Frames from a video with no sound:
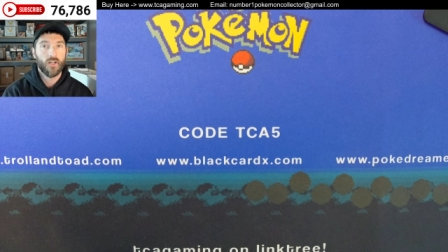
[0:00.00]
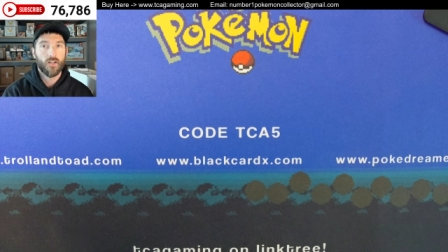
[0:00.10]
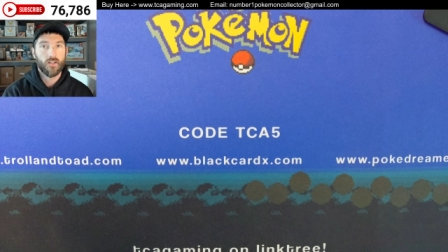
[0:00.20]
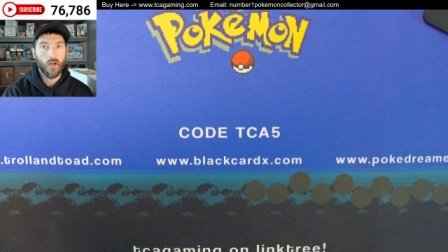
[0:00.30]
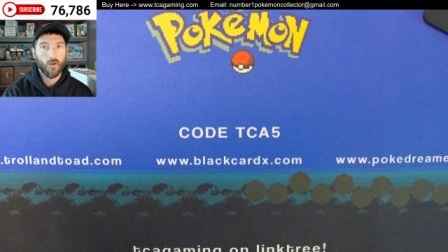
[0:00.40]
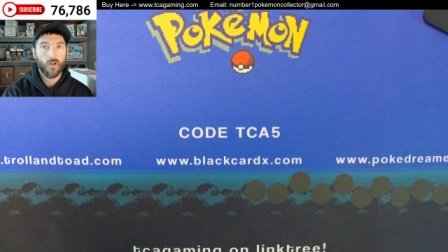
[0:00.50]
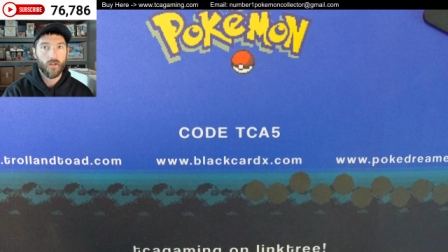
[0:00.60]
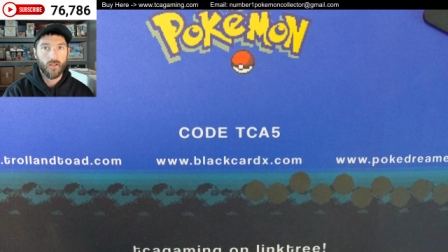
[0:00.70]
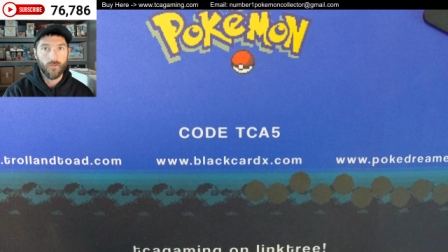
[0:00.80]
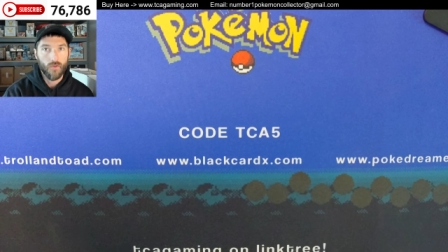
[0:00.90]

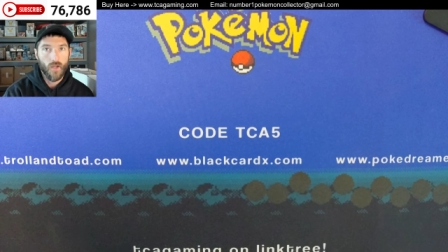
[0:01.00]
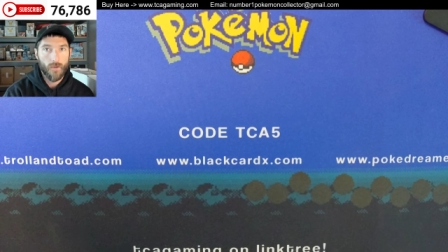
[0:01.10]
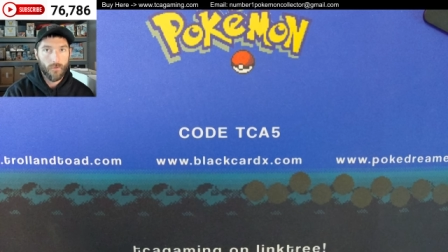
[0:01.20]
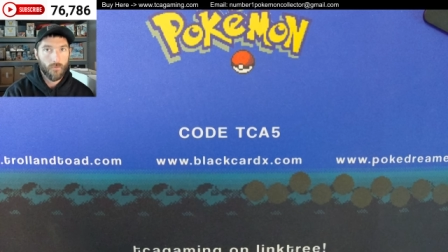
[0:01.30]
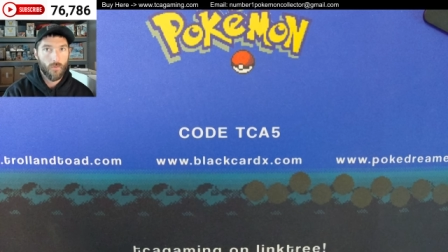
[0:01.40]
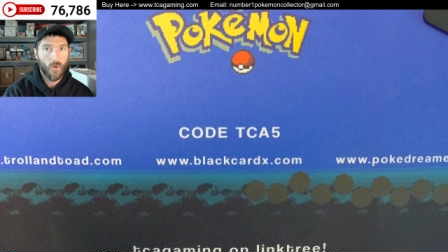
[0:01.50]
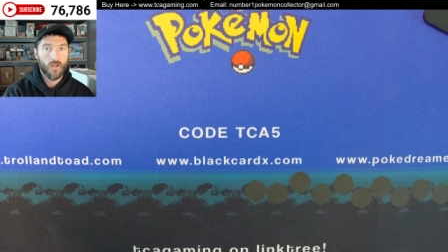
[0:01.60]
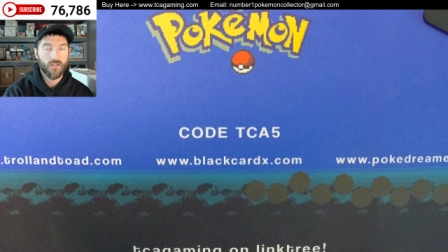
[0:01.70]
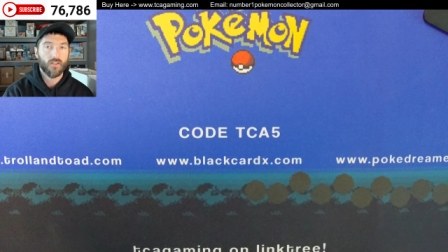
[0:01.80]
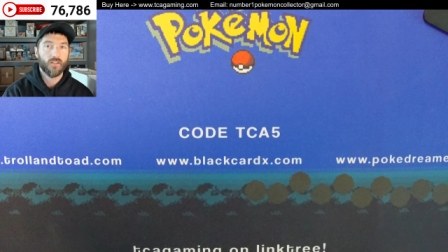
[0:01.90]
Noah, if you happen to be
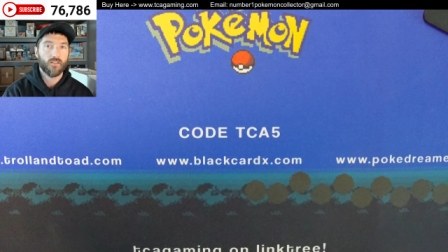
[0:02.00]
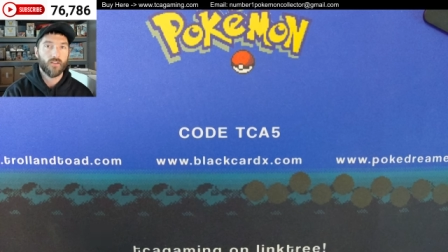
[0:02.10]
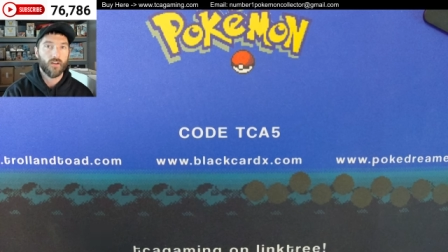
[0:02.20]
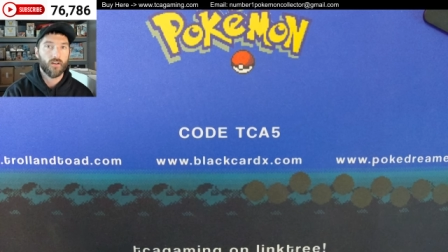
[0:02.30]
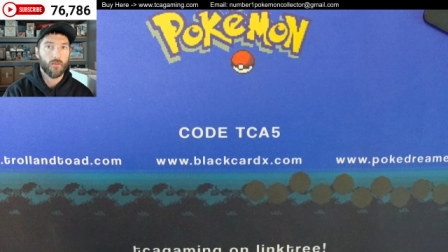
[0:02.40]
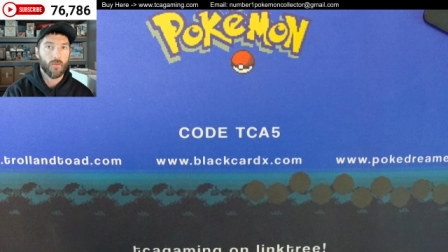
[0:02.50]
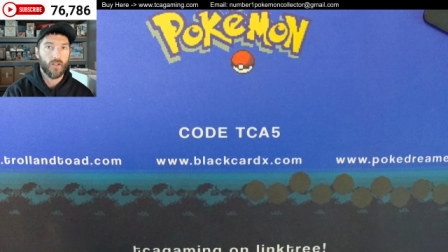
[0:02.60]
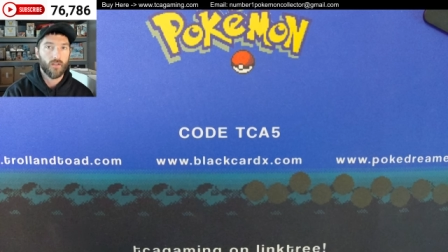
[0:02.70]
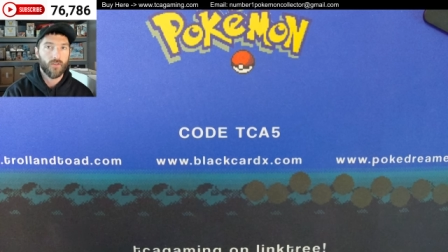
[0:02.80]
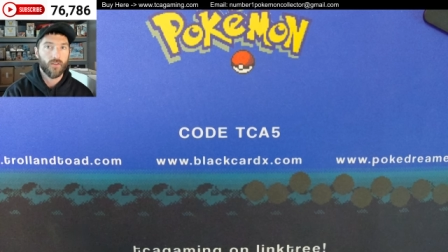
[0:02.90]
watching this, I'm going
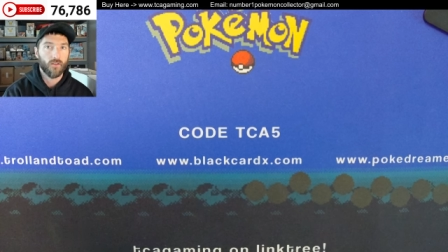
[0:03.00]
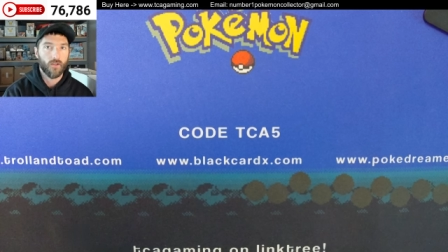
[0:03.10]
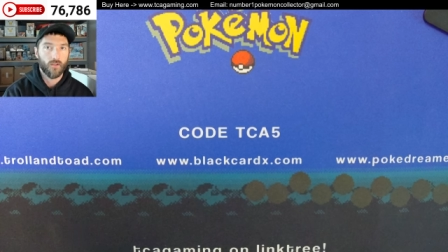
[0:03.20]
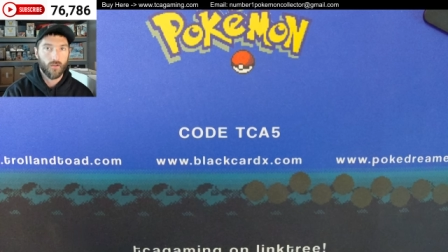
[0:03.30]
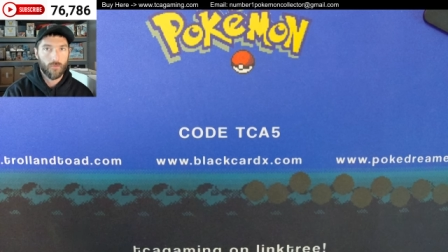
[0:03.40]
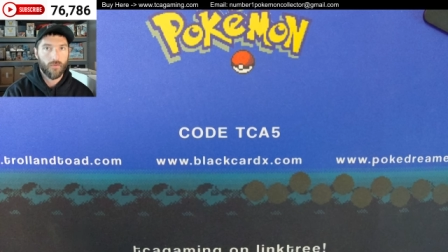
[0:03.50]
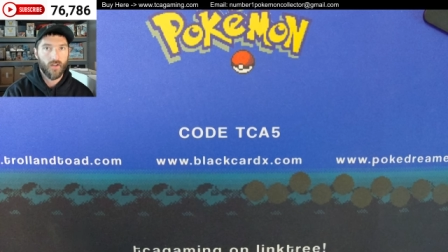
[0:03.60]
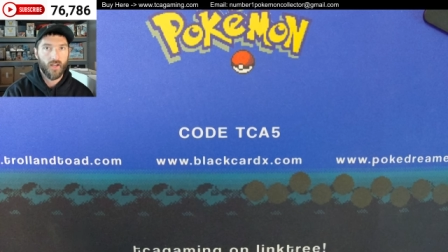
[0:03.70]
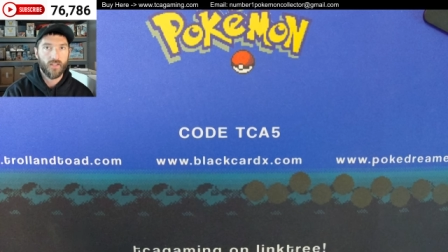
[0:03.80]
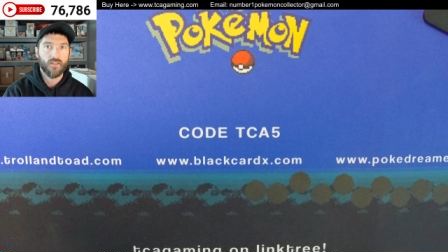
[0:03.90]
to give you a little bit of a
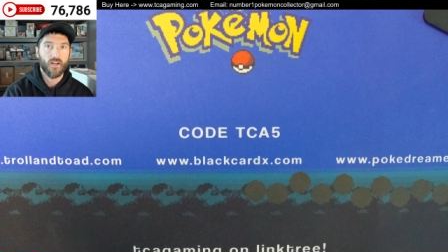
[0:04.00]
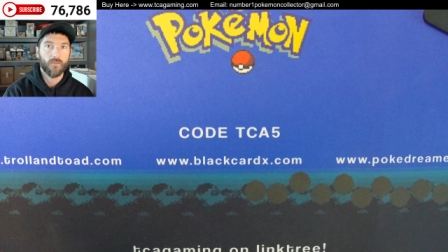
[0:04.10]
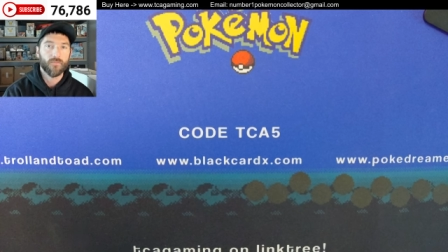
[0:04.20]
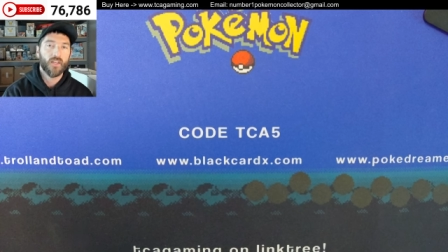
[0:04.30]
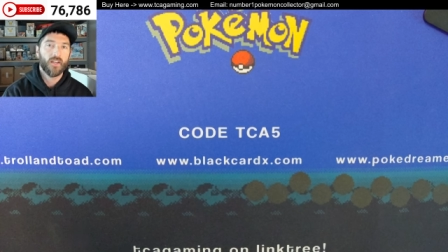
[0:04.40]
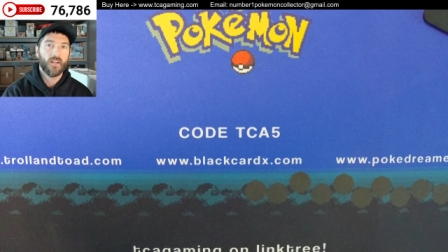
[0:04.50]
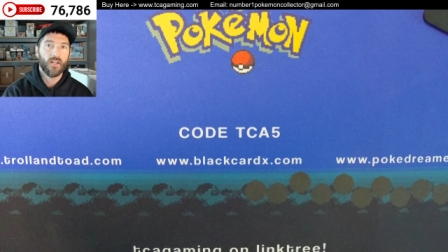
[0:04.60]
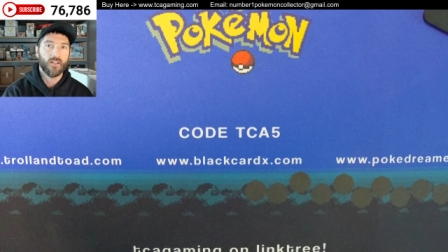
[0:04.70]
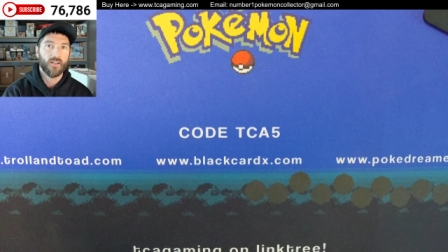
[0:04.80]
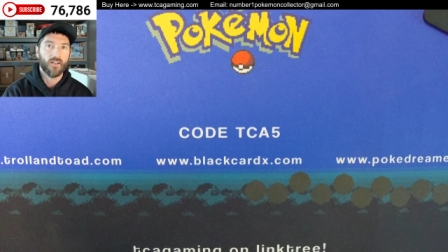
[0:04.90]
heads up.
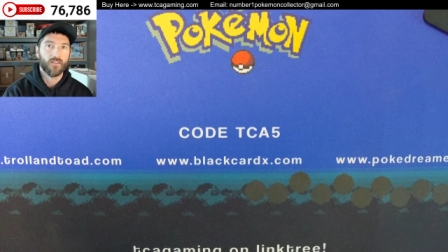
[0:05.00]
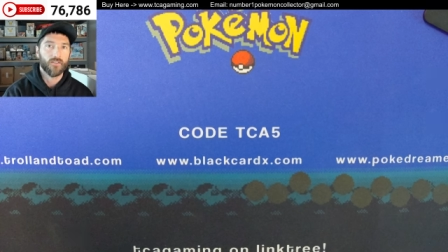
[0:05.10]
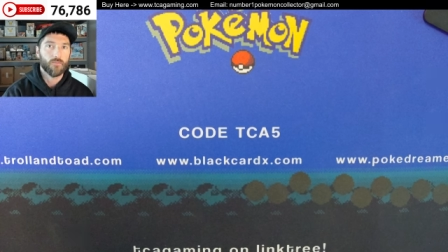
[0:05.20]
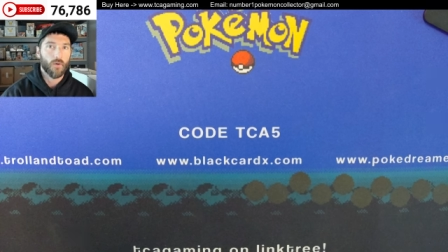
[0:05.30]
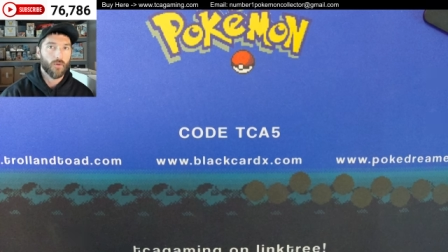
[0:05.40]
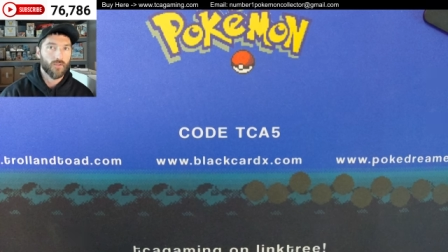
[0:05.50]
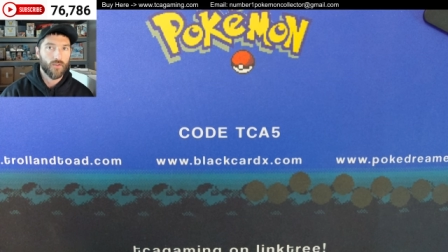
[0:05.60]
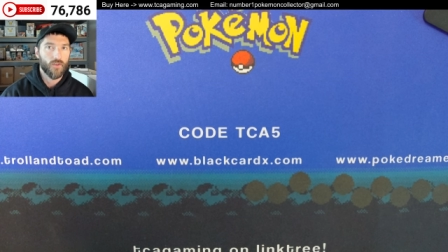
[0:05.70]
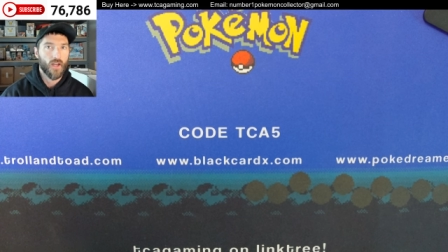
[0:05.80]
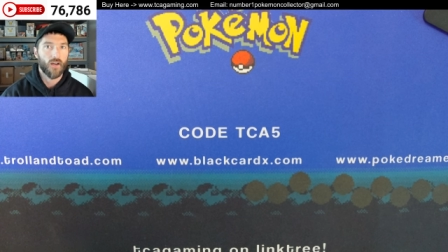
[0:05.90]
And you might want to
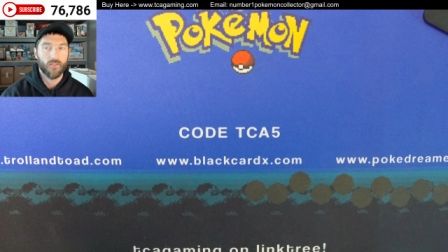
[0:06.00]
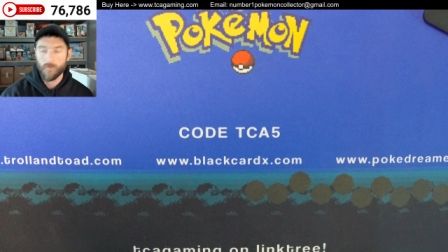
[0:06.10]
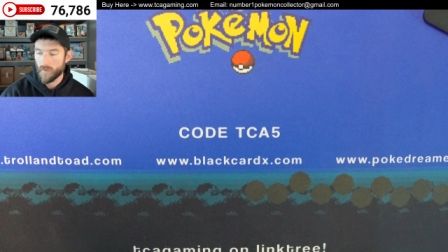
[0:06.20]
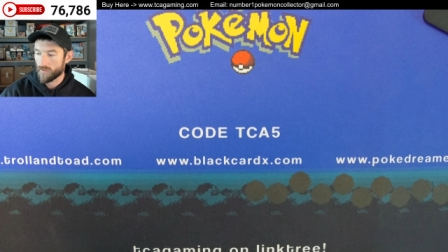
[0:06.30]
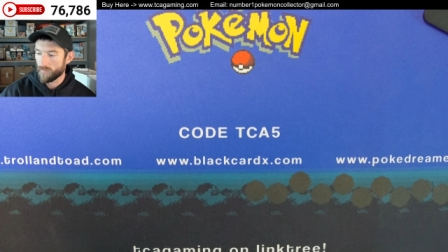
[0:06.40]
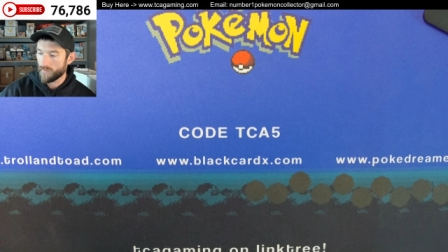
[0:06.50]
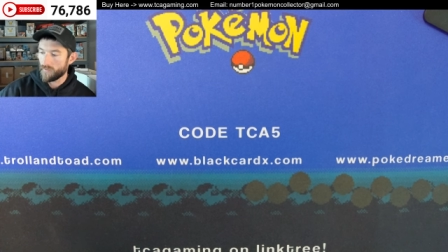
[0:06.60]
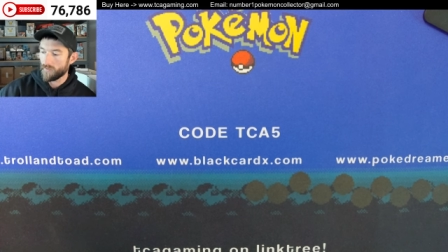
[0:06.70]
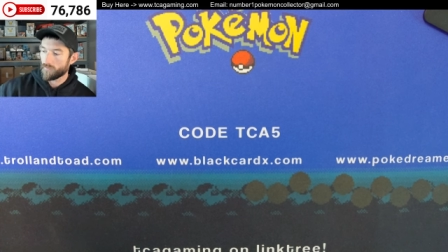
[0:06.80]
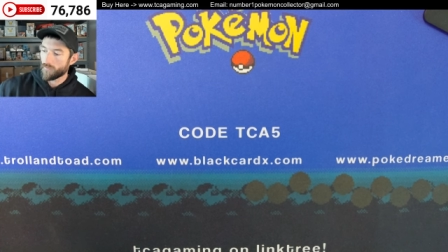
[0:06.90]
tune out, especially if
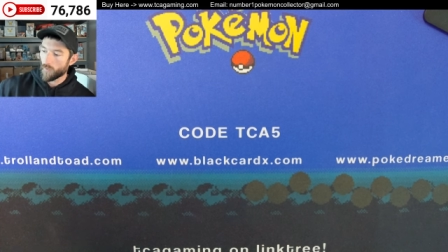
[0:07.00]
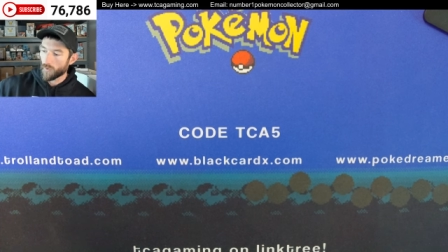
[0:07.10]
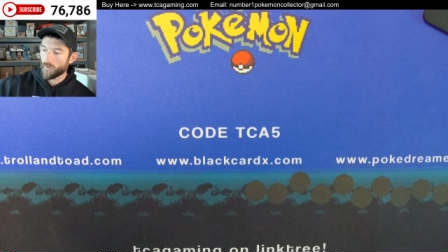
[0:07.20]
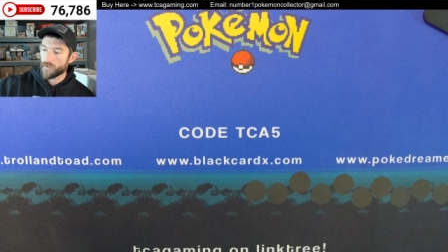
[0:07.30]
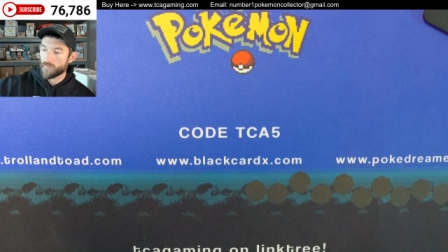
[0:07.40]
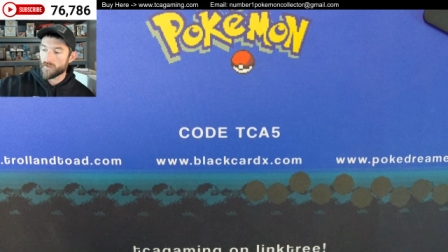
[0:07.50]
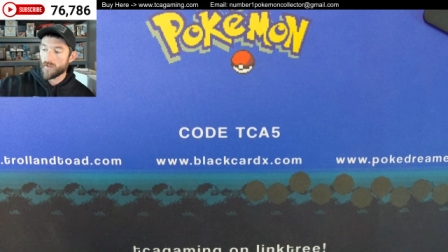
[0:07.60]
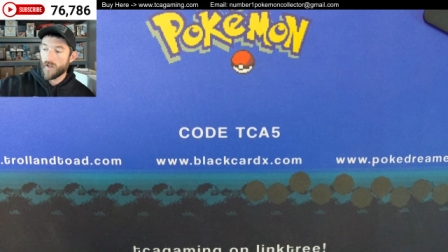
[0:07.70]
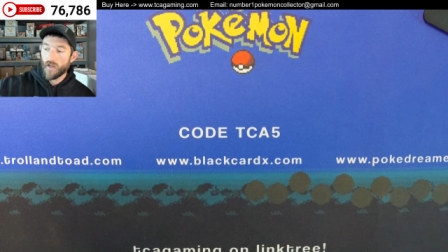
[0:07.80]
this is for Christmas.